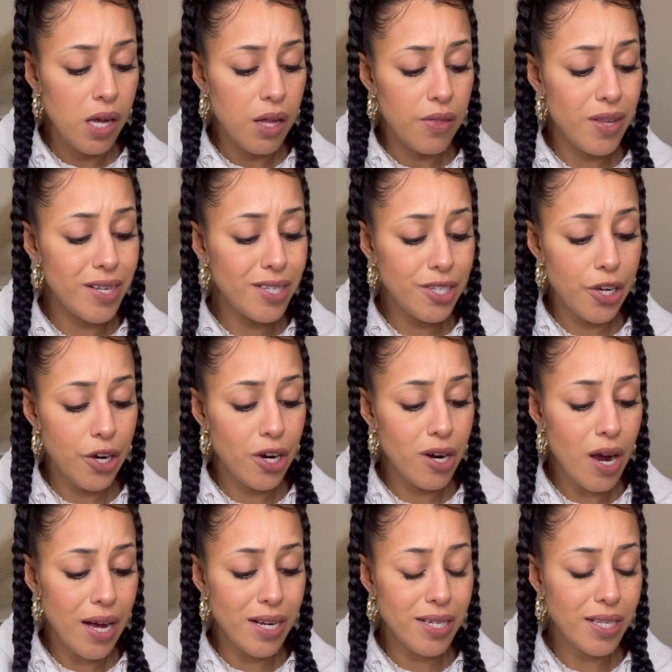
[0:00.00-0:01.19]
This year,
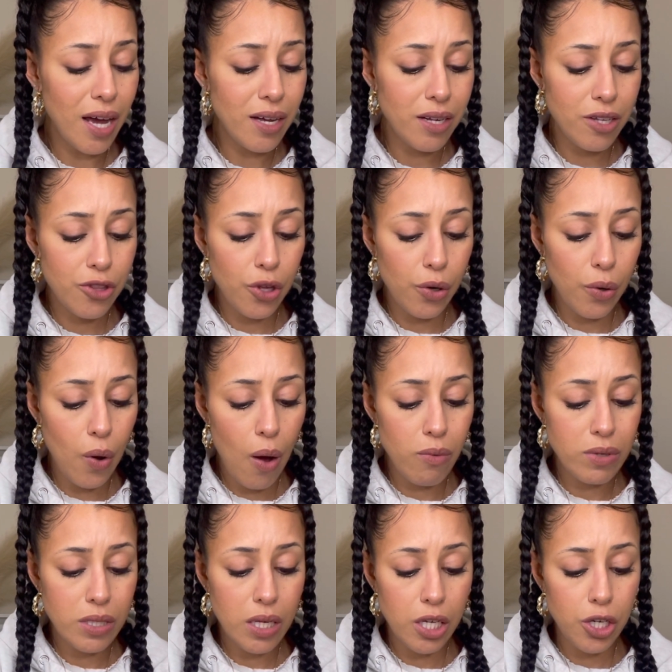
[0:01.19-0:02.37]
I decided, though, I
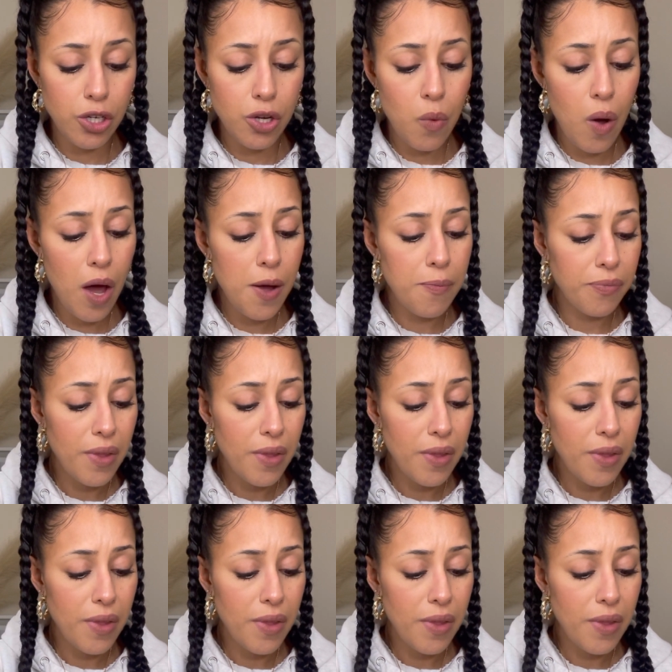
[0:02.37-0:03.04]
was like, you know what?